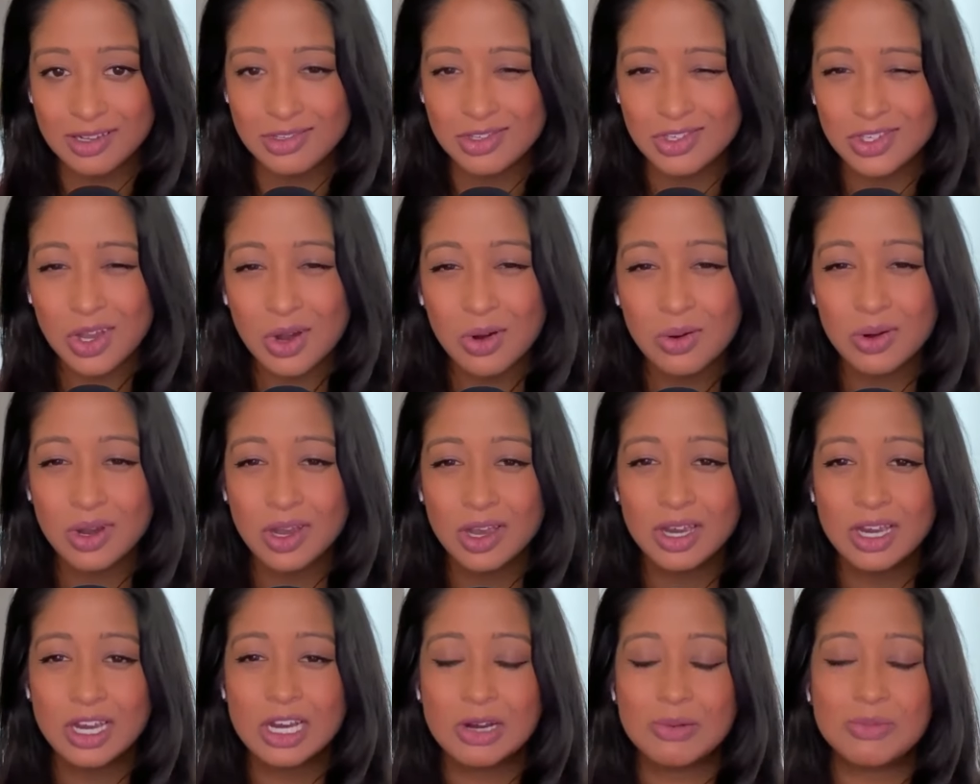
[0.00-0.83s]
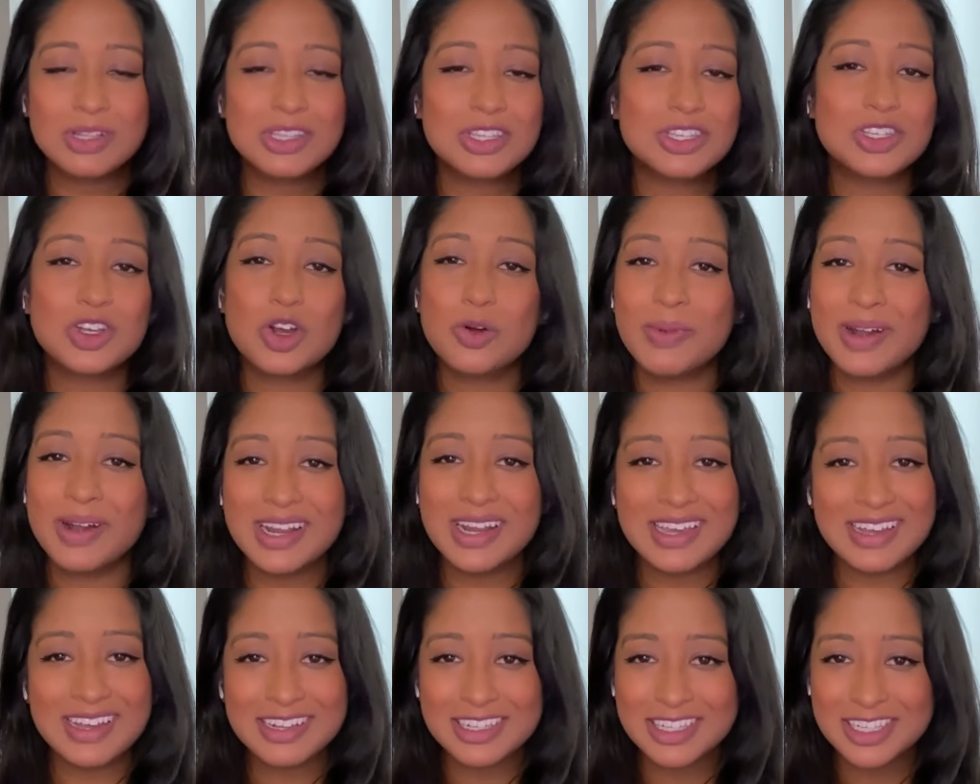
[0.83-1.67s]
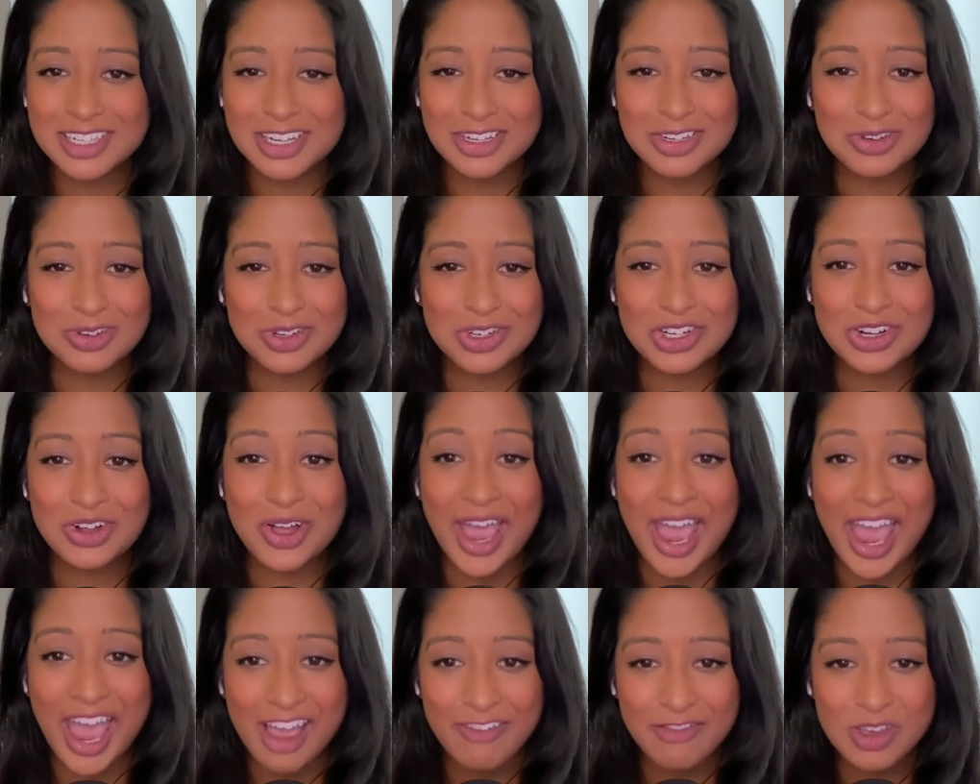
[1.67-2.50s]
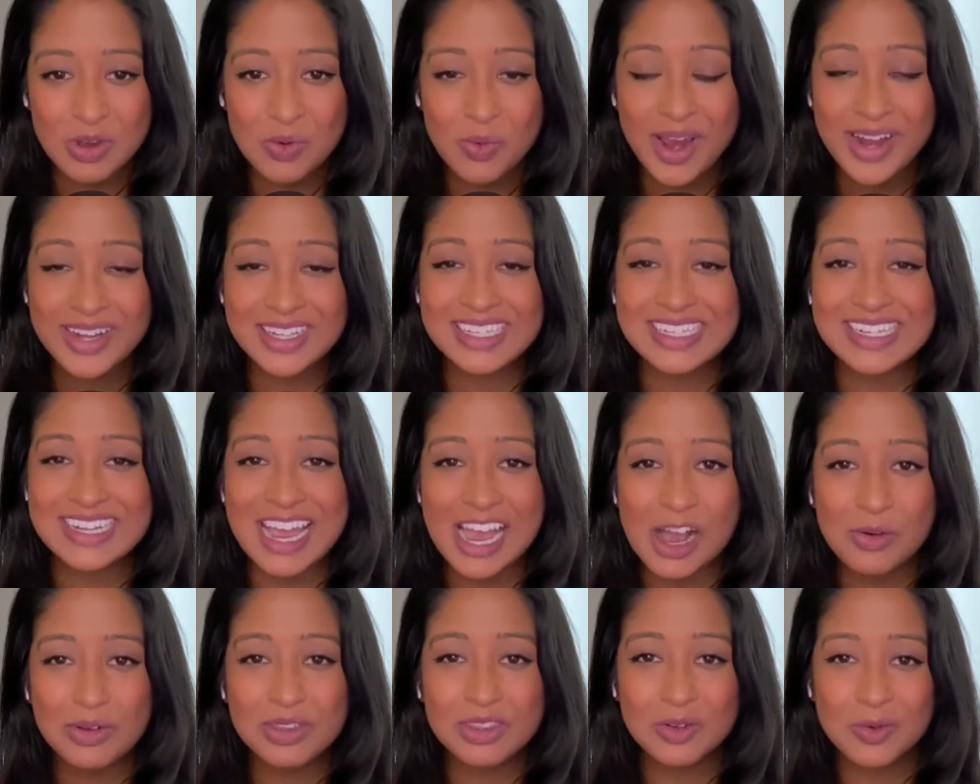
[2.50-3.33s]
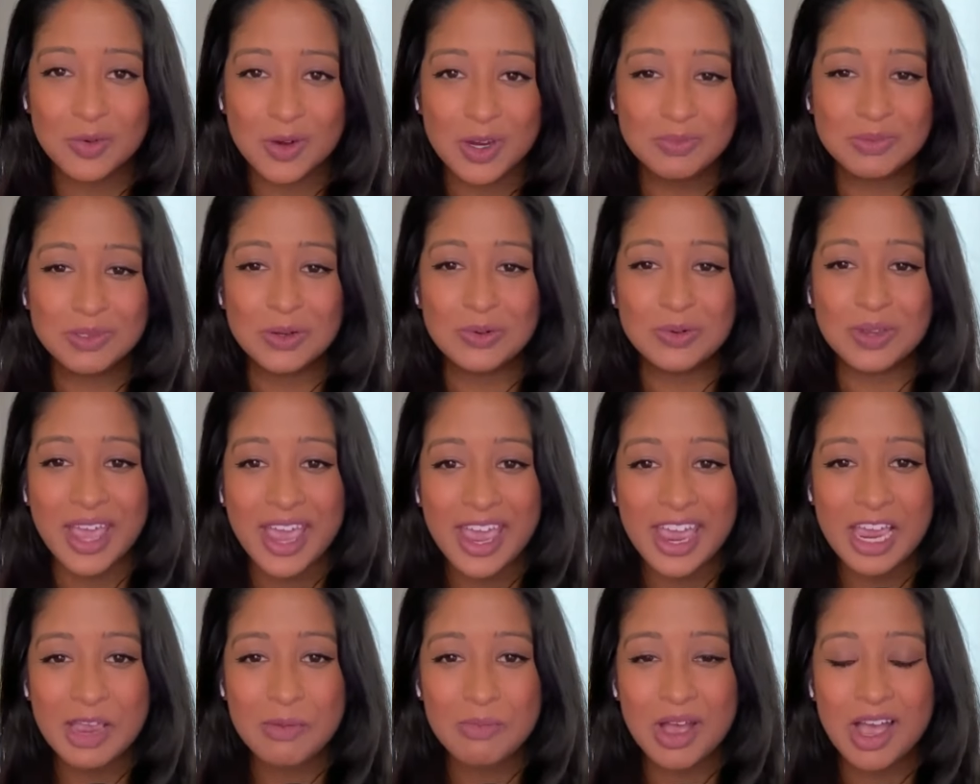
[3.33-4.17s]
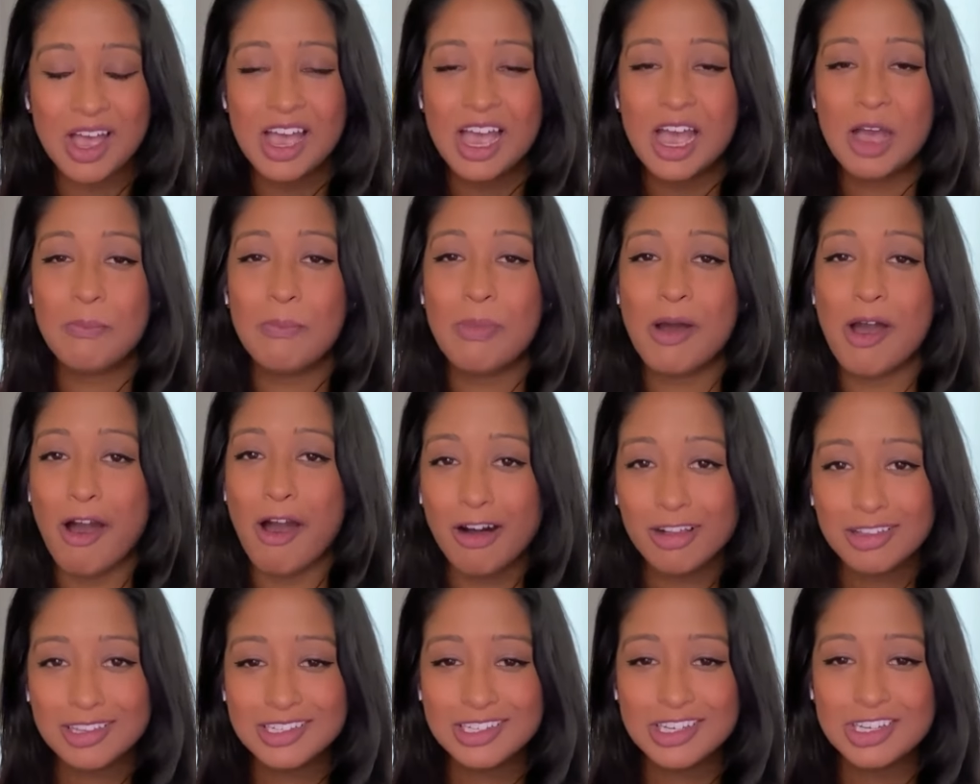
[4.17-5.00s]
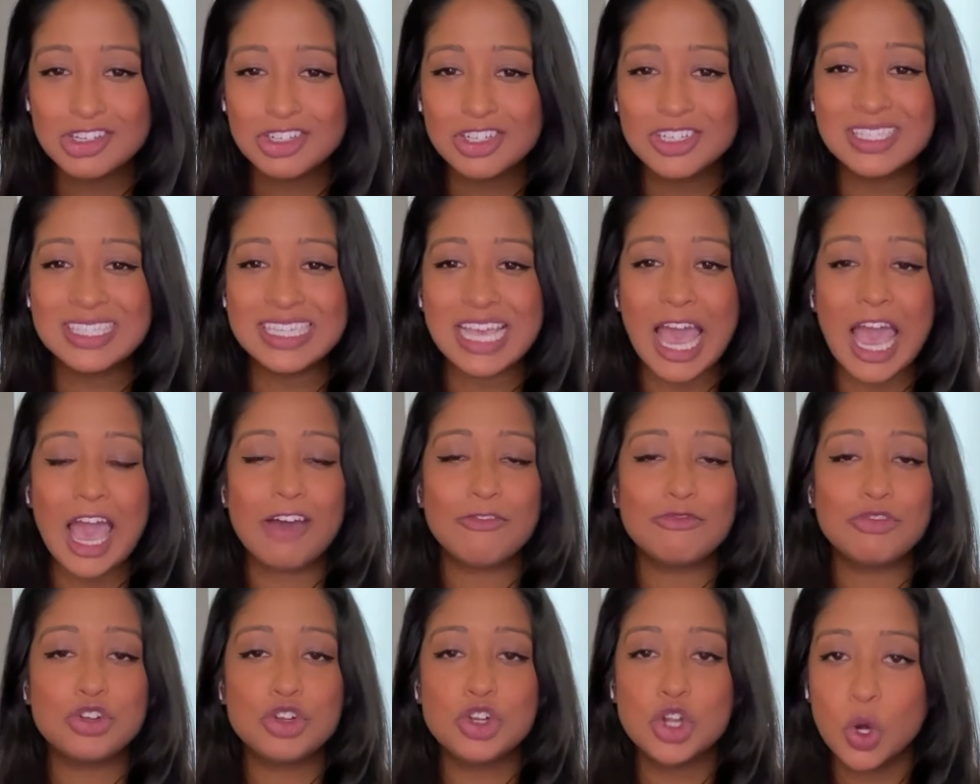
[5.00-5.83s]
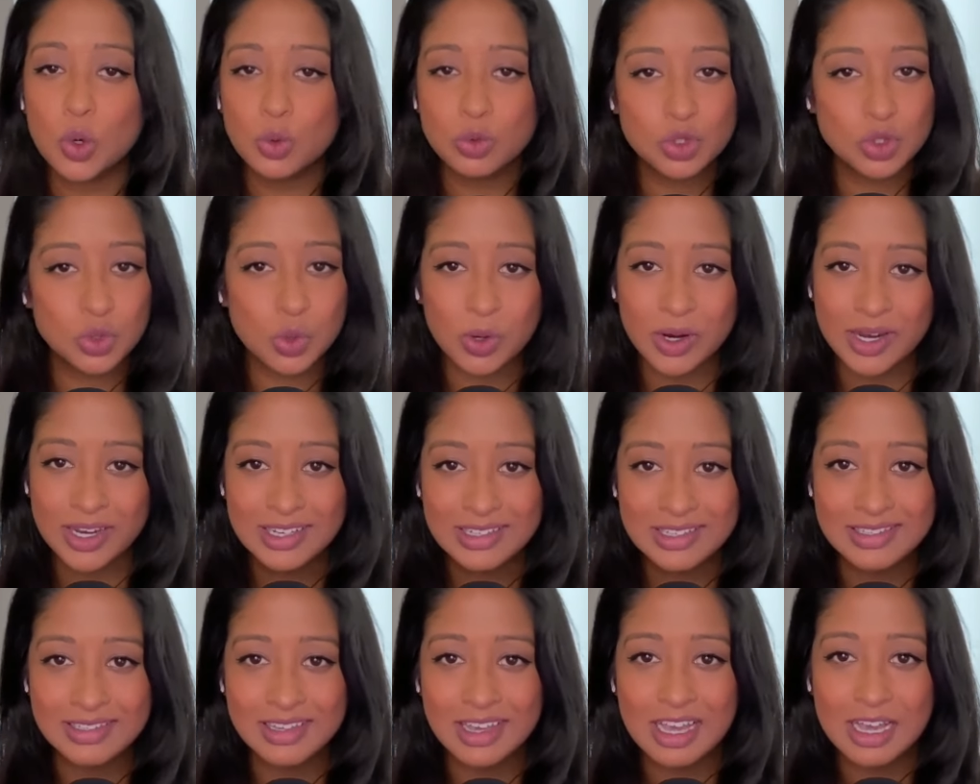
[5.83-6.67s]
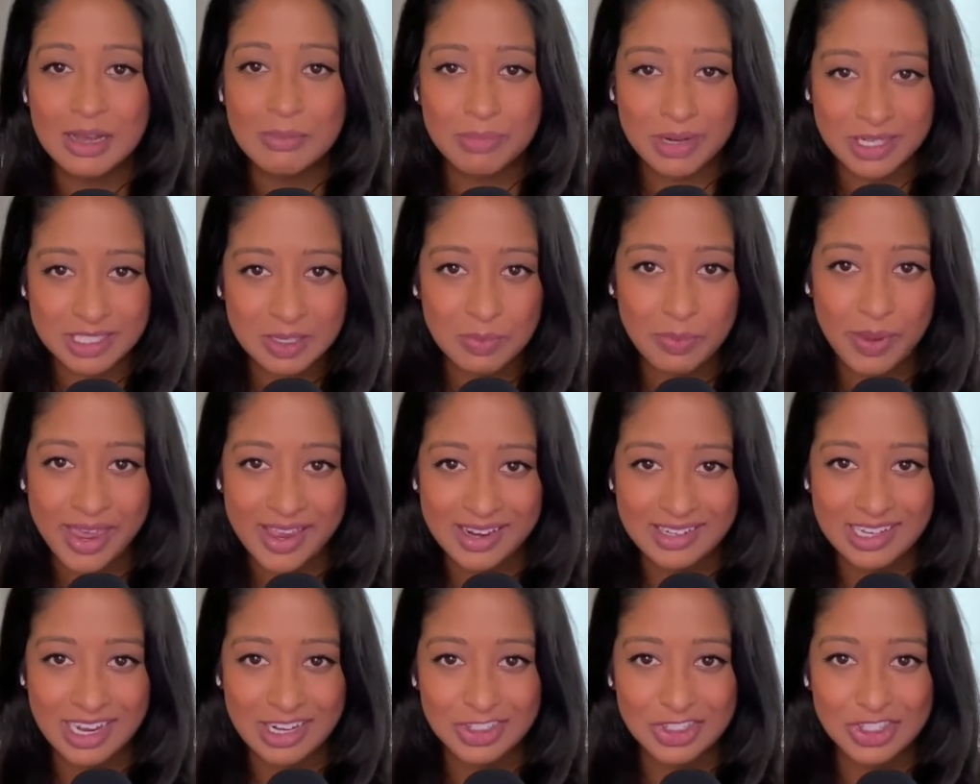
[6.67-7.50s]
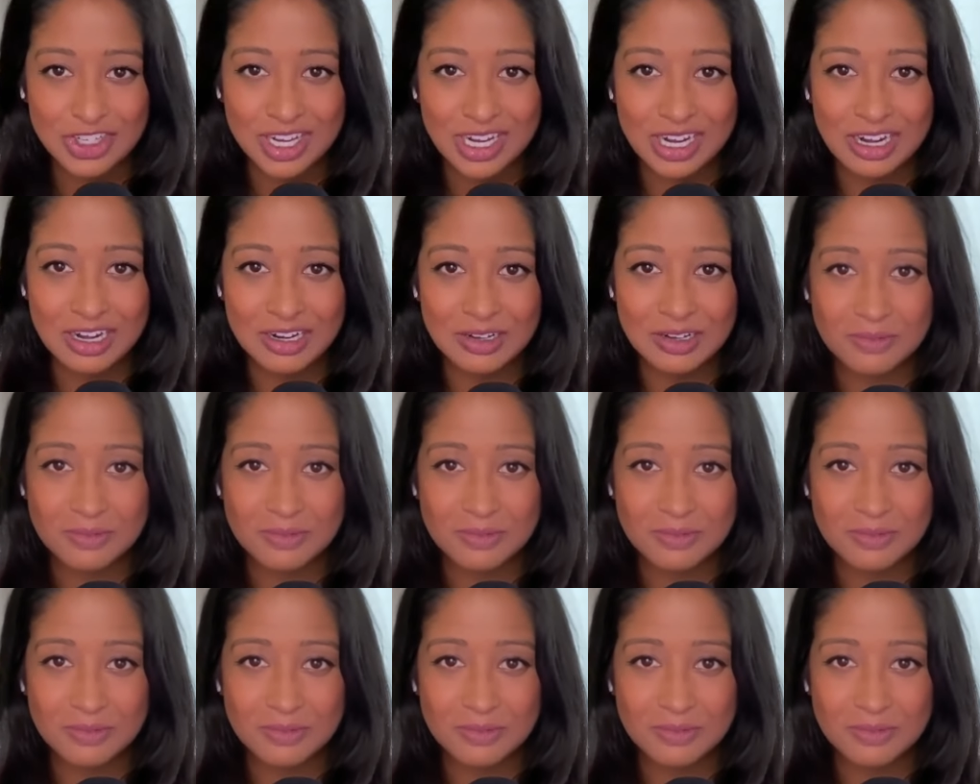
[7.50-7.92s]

So, with so many institutional heavyweights now in the crypto game, politicians have no choice but to pay attention.